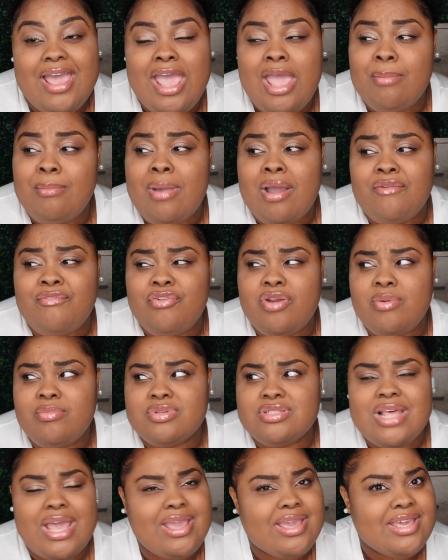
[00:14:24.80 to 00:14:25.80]
And my friend
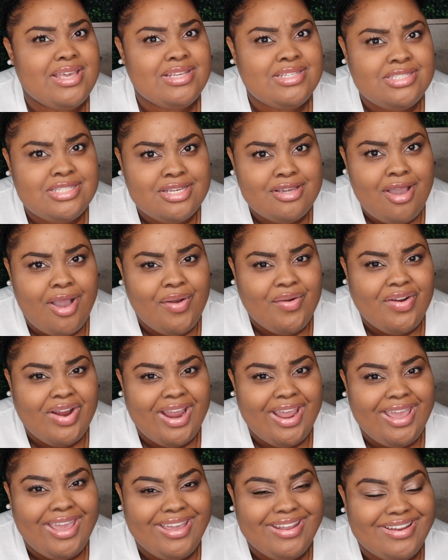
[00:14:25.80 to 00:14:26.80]
was like, is she all
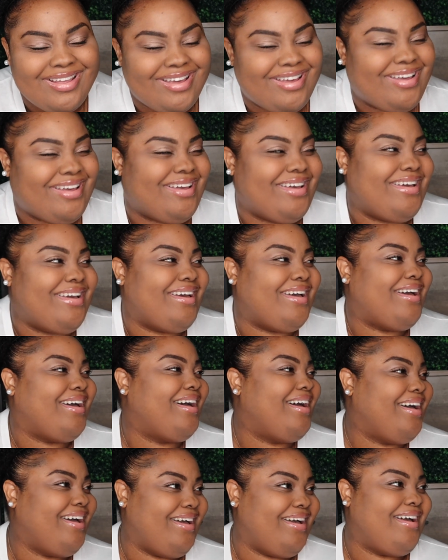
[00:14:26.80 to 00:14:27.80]
right?
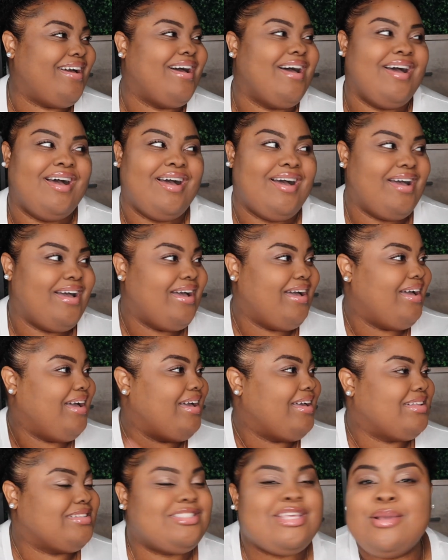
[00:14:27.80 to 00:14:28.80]

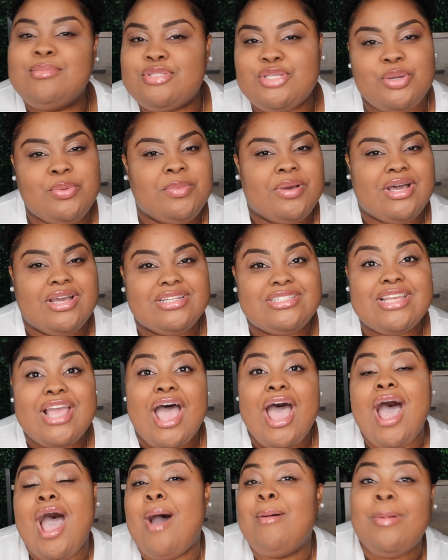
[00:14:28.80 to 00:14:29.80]
Team too much.
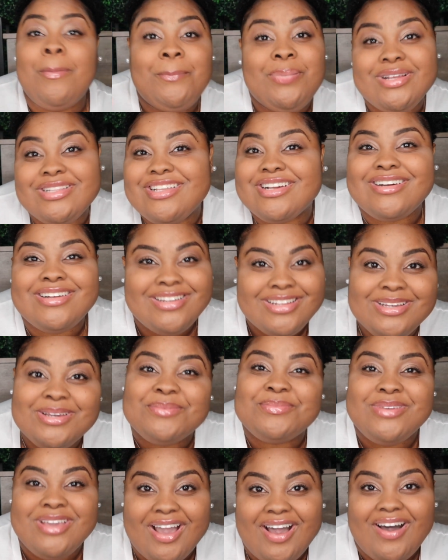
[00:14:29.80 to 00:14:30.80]
I'm gonna put the
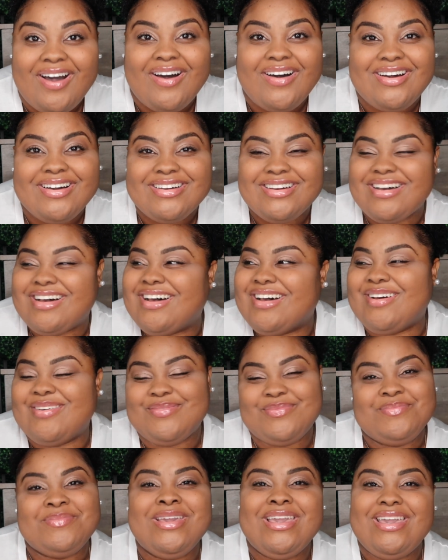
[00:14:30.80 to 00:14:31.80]
clip, y'all,
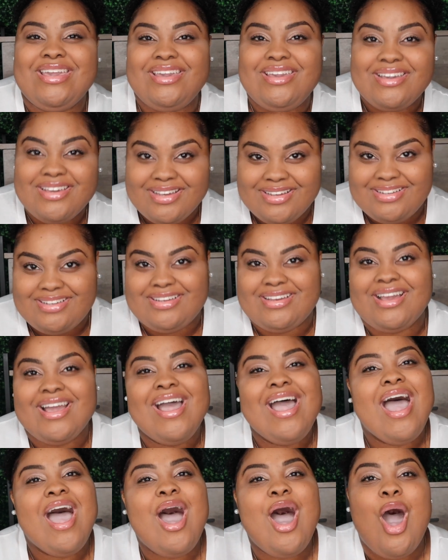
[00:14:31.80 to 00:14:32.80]
of me
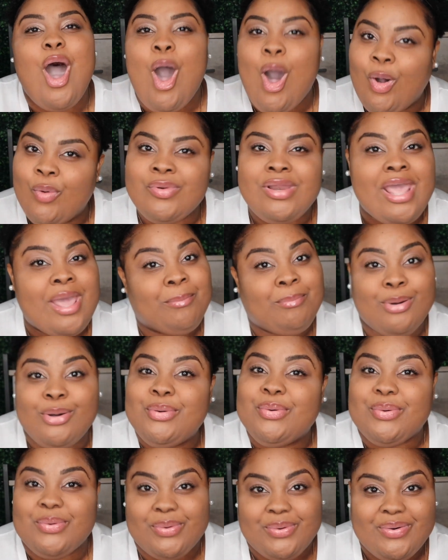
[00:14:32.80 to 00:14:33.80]
on that
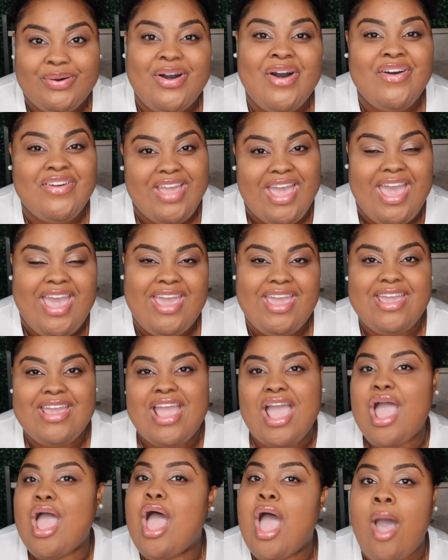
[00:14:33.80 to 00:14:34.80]
bull, okay?
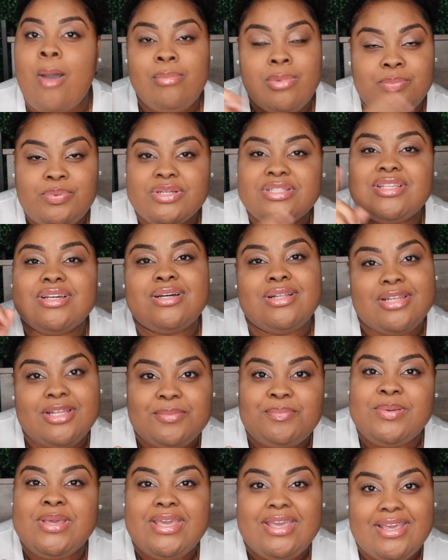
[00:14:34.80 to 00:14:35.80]
I'm gonna put the
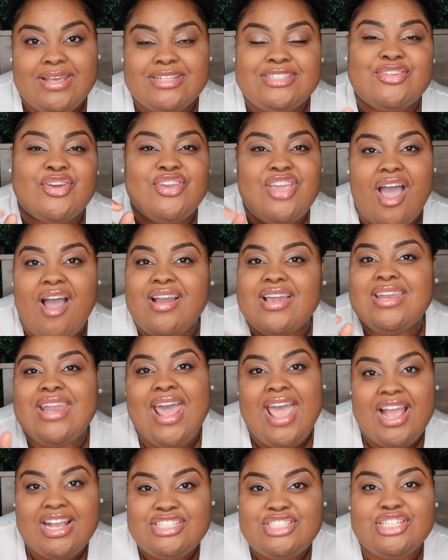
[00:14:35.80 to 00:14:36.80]
clip in so y'all can
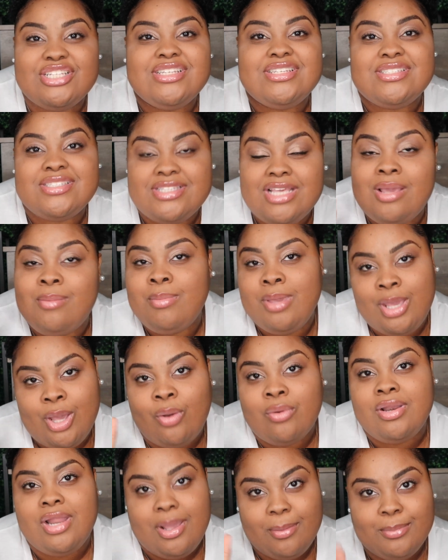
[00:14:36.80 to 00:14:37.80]
actually see me
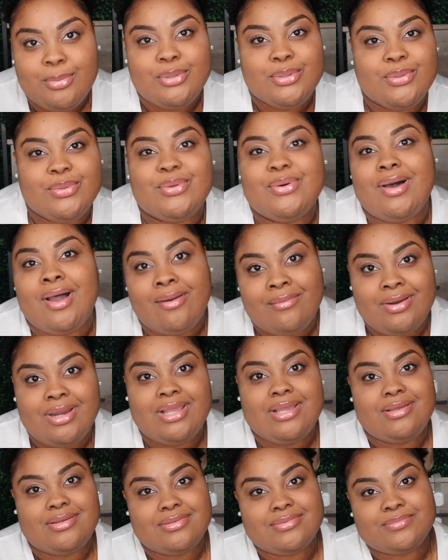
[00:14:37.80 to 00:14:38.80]
on that bull, all
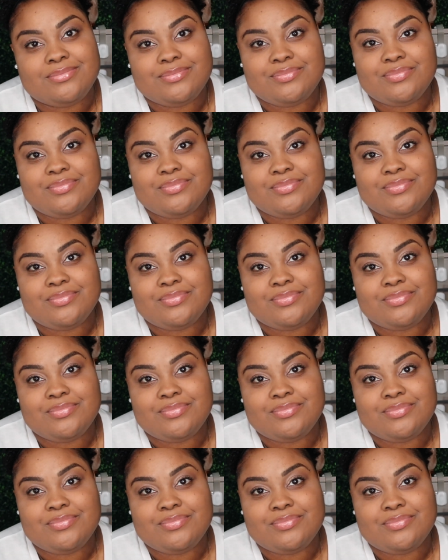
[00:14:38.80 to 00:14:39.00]
right?